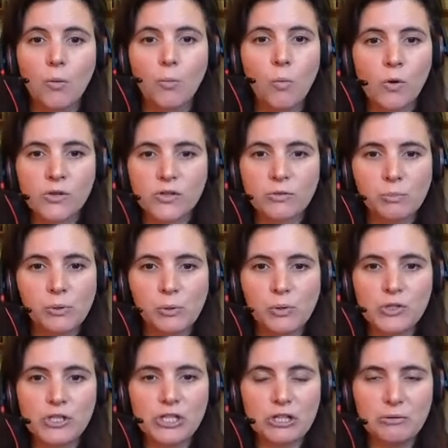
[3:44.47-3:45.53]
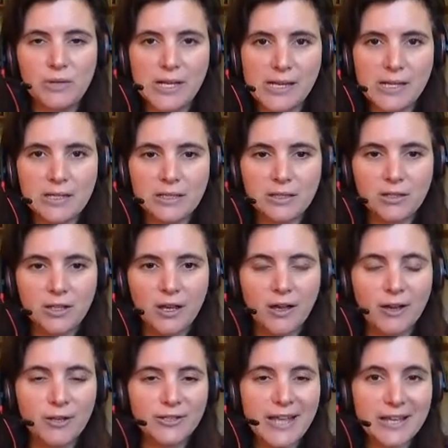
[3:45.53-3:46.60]
What support do you need?
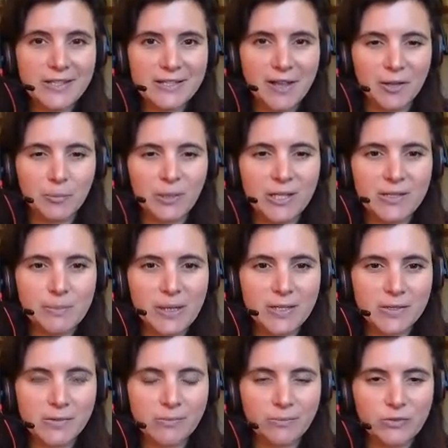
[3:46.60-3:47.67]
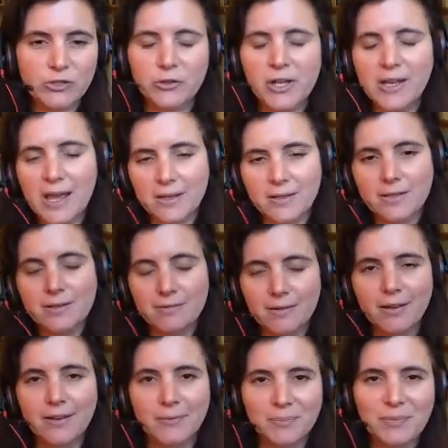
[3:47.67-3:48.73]
Next slide, please, Mason. Sorry, next
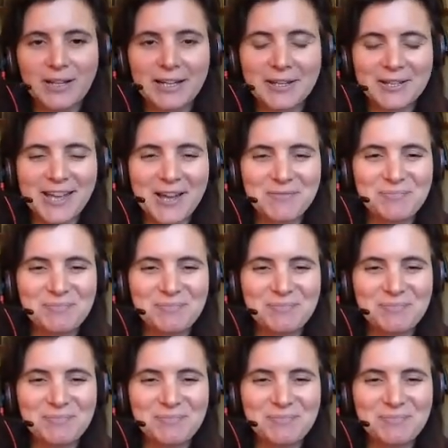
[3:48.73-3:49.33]
click, yeah.